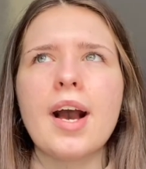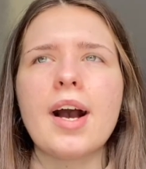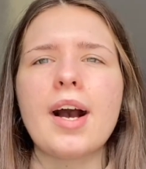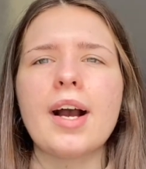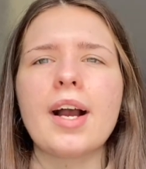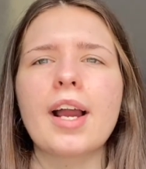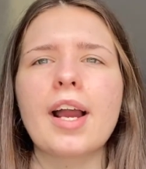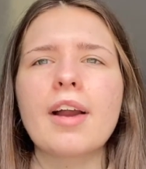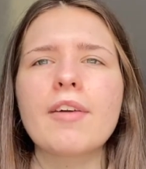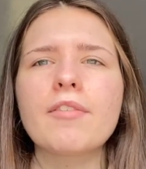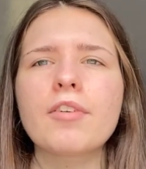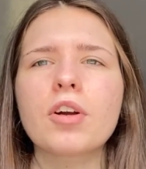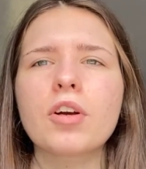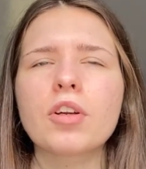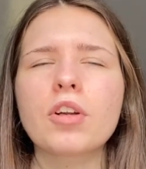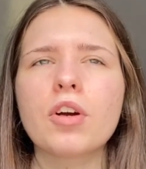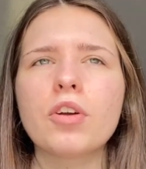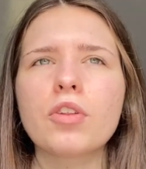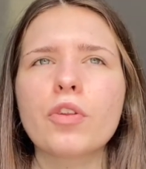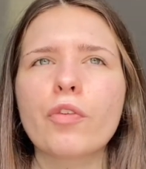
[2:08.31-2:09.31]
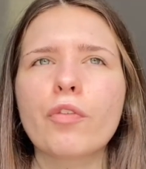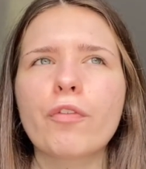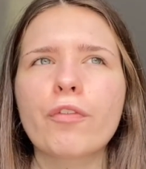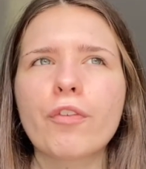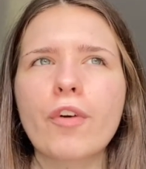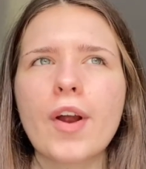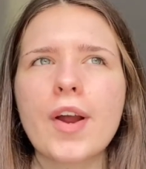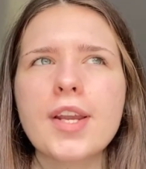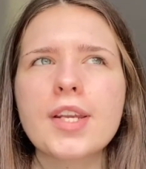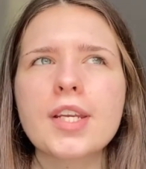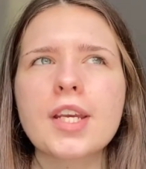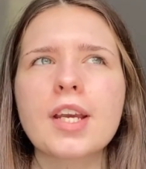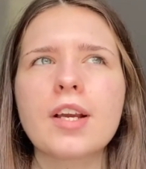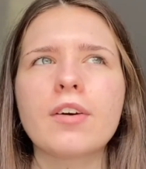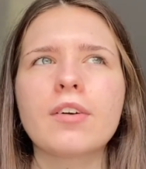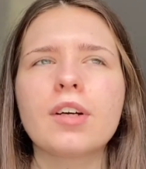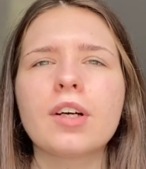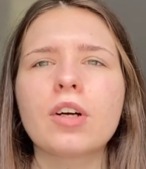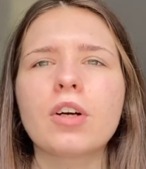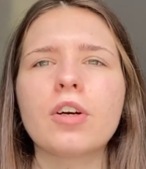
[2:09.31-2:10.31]
I either got it on the Friday
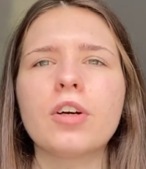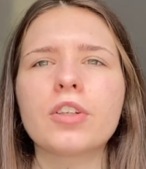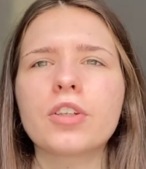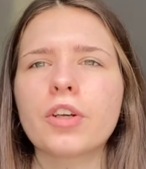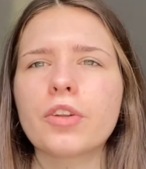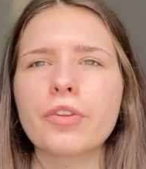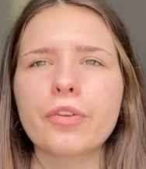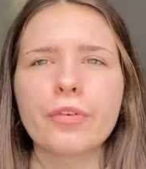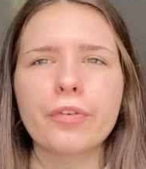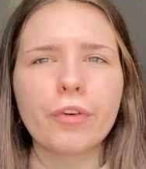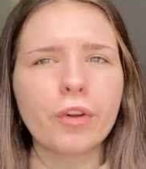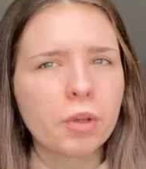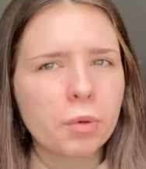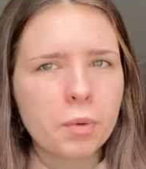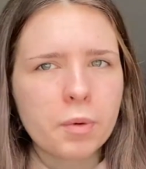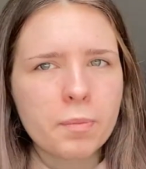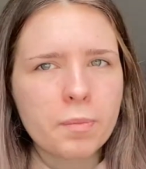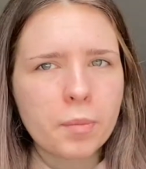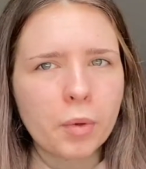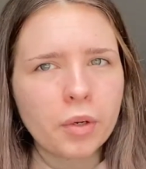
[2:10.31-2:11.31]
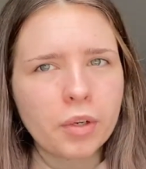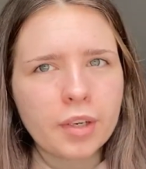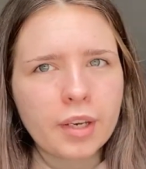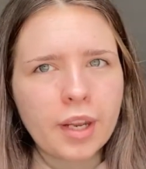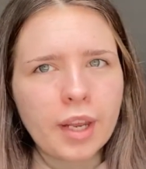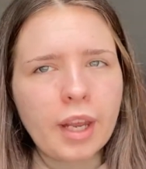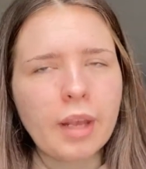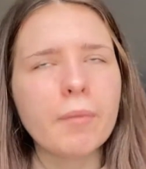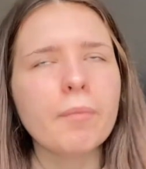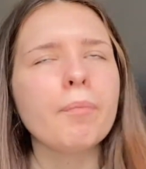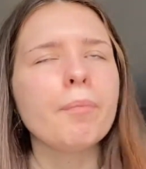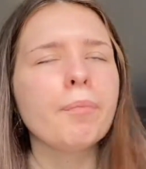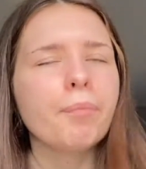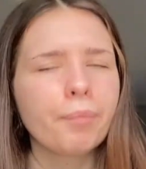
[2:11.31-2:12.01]
or I got it on the following Monday.